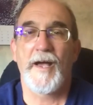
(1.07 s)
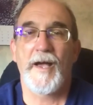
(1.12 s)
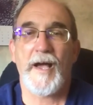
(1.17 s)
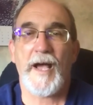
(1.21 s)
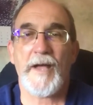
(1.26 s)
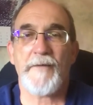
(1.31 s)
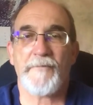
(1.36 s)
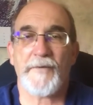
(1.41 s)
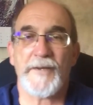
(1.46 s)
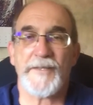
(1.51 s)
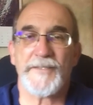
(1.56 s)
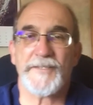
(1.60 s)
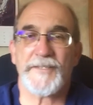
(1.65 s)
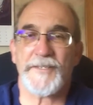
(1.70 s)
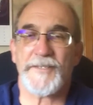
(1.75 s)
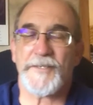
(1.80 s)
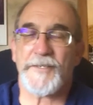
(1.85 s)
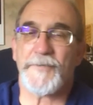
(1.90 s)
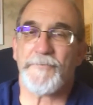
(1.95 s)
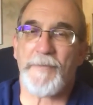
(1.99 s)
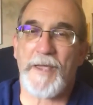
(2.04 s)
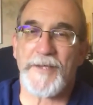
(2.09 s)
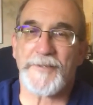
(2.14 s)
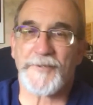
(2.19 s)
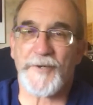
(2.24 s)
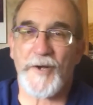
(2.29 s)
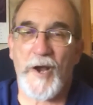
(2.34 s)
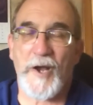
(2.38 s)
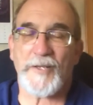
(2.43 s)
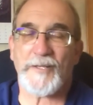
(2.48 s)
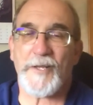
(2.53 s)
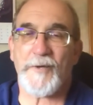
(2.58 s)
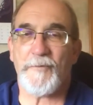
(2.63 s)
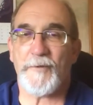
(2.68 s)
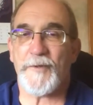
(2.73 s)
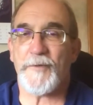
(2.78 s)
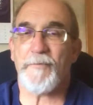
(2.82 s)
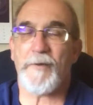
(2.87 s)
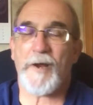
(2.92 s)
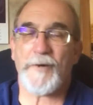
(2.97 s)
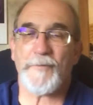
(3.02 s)
Hi friends, this is Pastor Harley
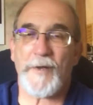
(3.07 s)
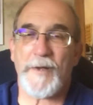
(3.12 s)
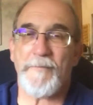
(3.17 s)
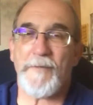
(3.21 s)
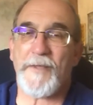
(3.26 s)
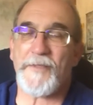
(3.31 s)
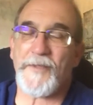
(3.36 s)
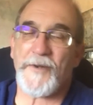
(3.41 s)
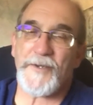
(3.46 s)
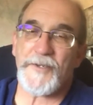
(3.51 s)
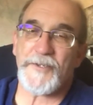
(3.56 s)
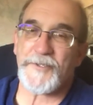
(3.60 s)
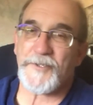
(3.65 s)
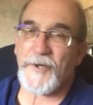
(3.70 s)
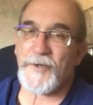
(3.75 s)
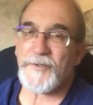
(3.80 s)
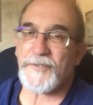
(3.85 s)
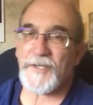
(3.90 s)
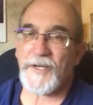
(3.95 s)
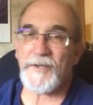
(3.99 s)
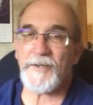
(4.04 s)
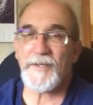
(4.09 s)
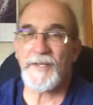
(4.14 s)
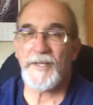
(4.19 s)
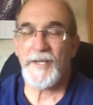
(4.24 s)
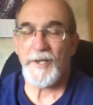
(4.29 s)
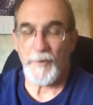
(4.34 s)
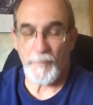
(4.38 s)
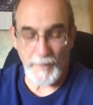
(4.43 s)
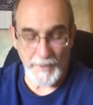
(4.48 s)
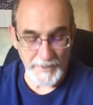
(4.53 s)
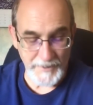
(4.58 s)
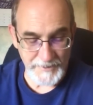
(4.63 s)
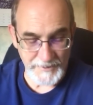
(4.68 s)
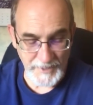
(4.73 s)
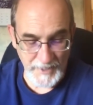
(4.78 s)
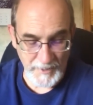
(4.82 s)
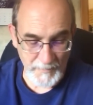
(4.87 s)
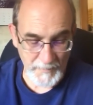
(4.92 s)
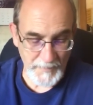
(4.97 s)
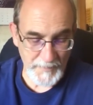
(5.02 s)
with the Broadway Methodist Church. I want to
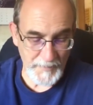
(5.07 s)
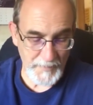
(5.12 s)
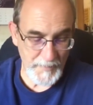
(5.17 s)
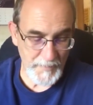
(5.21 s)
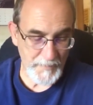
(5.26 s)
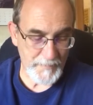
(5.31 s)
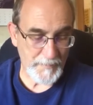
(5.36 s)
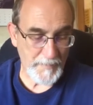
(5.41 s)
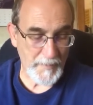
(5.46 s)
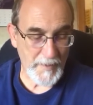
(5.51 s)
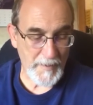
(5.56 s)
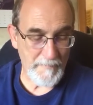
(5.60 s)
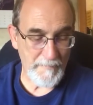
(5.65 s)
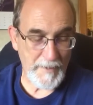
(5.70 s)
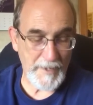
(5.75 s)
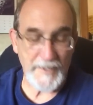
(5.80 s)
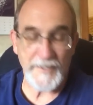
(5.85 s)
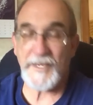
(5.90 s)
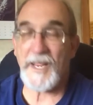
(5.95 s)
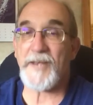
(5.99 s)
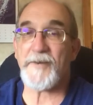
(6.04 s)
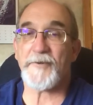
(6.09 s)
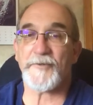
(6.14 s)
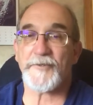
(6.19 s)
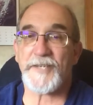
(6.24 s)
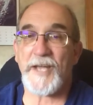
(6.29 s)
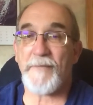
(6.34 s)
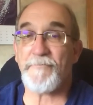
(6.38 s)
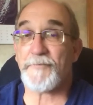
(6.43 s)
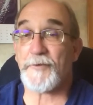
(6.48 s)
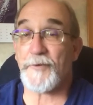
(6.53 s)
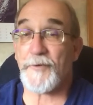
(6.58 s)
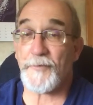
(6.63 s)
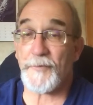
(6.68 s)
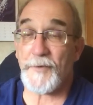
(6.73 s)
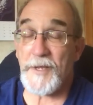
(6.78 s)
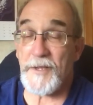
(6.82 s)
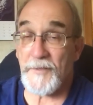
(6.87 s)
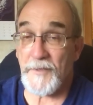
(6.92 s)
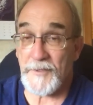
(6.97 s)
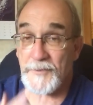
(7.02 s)
share with you from Daniel chapter
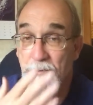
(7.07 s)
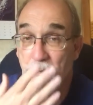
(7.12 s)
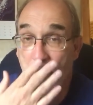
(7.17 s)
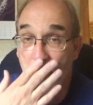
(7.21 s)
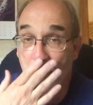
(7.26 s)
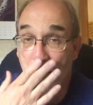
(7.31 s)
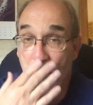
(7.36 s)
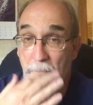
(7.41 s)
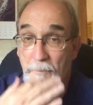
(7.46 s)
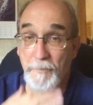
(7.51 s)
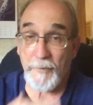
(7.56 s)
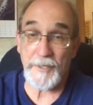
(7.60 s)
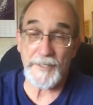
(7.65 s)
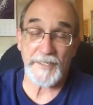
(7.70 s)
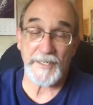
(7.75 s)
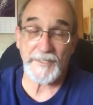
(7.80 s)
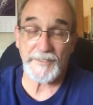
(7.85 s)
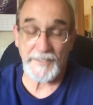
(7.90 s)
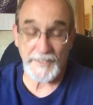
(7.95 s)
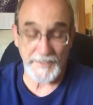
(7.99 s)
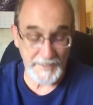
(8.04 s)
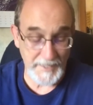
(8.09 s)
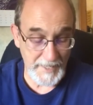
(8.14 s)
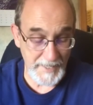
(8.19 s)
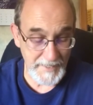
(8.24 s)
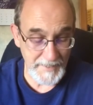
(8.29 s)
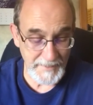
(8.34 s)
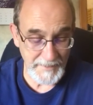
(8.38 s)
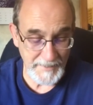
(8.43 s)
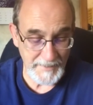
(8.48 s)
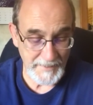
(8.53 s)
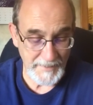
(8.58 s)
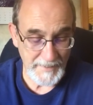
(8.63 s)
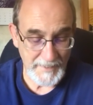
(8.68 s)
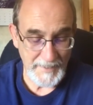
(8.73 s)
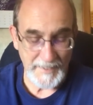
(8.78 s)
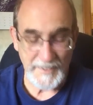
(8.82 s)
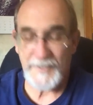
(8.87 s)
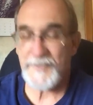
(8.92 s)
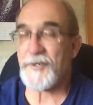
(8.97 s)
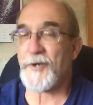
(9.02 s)
3, that's where we're preaching today.
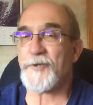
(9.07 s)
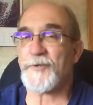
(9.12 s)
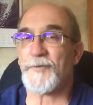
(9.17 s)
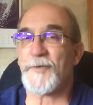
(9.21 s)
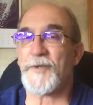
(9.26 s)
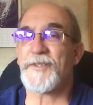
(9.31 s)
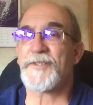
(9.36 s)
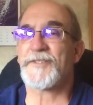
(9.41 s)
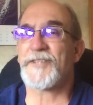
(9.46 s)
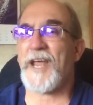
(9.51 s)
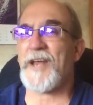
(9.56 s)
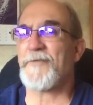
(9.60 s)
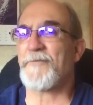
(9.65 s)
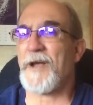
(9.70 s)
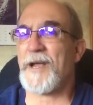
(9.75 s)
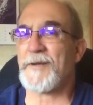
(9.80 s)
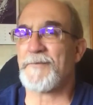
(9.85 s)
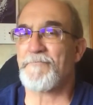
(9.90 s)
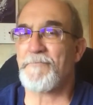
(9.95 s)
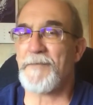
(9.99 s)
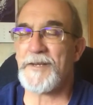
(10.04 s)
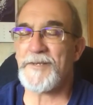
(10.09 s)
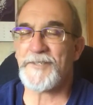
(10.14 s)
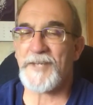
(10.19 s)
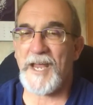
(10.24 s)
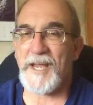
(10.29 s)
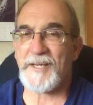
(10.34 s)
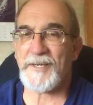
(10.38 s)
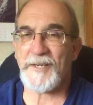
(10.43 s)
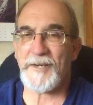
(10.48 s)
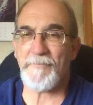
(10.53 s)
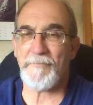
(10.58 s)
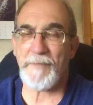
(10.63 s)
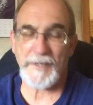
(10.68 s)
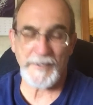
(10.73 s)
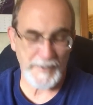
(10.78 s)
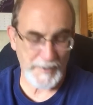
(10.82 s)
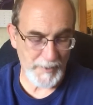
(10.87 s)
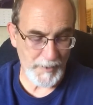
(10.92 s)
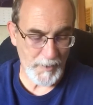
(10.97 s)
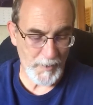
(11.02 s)
It starts with Shadrach, Meshach, and
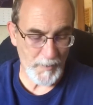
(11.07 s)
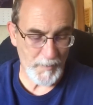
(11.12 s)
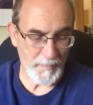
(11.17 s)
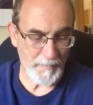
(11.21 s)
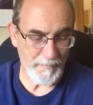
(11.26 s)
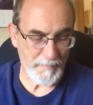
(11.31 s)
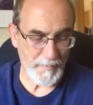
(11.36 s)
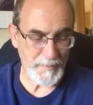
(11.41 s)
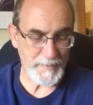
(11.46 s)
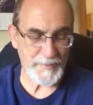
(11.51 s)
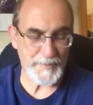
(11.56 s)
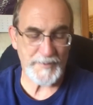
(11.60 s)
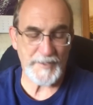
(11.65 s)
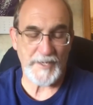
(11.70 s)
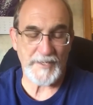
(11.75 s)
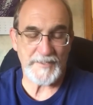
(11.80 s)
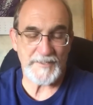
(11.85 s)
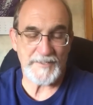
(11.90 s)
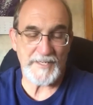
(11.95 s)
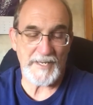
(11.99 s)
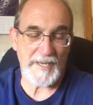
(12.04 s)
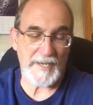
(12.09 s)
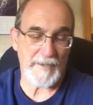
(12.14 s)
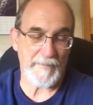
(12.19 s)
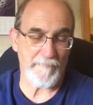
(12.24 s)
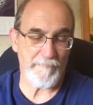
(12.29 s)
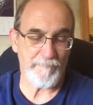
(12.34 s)
Abednego, verse 16.